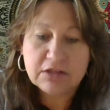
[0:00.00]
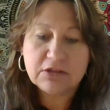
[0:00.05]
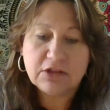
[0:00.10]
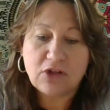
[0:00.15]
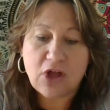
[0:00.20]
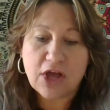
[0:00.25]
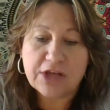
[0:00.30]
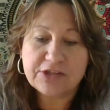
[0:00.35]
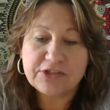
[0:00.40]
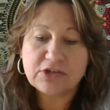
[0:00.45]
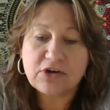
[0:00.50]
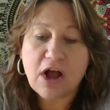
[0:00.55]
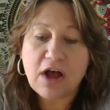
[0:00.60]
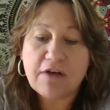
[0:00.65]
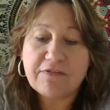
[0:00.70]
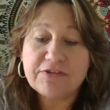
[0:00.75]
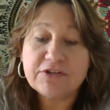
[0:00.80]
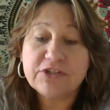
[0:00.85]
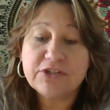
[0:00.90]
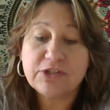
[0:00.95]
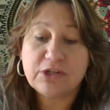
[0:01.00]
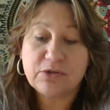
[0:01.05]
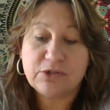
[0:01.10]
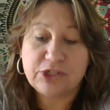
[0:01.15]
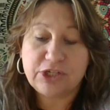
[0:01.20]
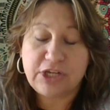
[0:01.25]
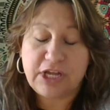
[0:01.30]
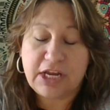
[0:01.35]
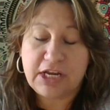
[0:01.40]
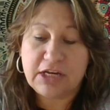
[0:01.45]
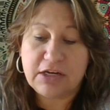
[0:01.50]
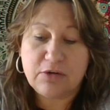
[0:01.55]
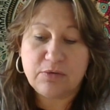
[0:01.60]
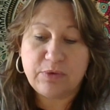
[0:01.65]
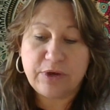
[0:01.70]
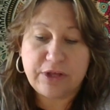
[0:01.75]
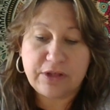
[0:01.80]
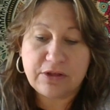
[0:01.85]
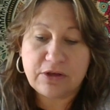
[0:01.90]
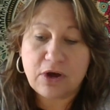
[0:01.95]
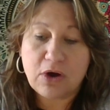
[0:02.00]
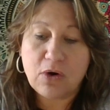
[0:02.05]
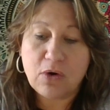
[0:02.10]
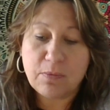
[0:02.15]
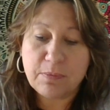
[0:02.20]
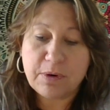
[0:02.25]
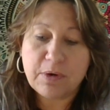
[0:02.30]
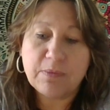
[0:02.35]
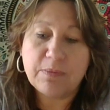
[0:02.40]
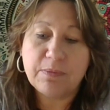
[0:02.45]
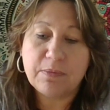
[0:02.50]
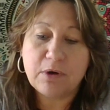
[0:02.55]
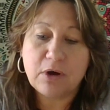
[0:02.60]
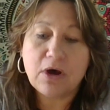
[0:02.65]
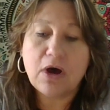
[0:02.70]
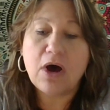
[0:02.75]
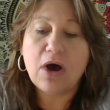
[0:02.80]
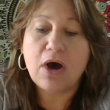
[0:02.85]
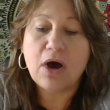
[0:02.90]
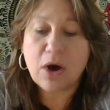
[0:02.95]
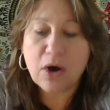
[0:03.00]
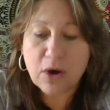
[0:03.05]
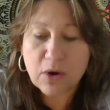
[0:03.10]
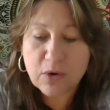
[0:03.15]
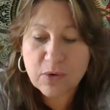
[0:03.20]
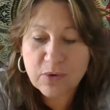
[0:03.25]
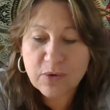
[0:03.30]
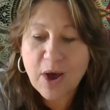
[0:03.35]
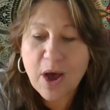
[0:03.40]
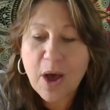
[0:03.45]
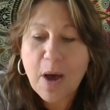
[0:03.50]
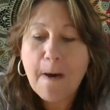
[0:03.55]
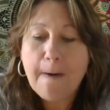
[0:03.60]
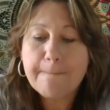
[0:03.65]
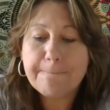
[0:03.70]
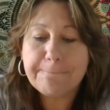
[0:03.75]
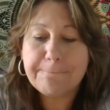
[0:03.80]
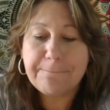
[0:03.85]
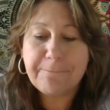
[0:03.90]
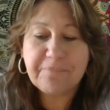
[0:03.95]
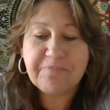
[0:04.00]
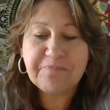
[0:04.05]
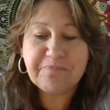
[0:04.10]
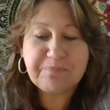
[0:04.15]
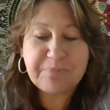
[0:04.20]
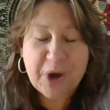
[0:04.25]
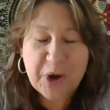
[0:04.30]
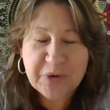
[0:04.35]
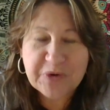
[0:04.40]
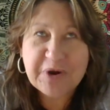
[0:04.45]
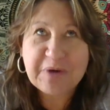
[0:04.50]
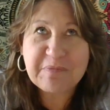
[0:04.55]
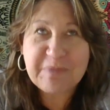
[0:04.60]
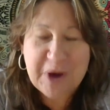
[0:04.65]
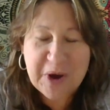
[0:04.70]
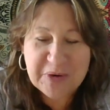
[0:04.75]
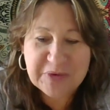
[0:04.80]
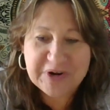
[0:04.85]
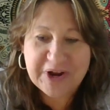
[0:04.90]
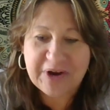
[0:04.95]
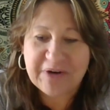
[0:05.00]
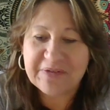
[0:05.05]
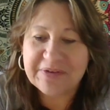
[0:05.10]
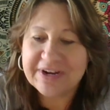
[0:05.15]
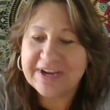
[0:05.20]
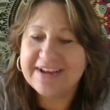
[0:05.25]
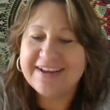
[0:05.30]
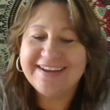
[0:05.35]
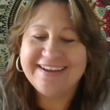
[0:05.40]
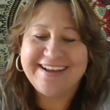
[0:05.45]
The laws are often associated with Ho'oponopono,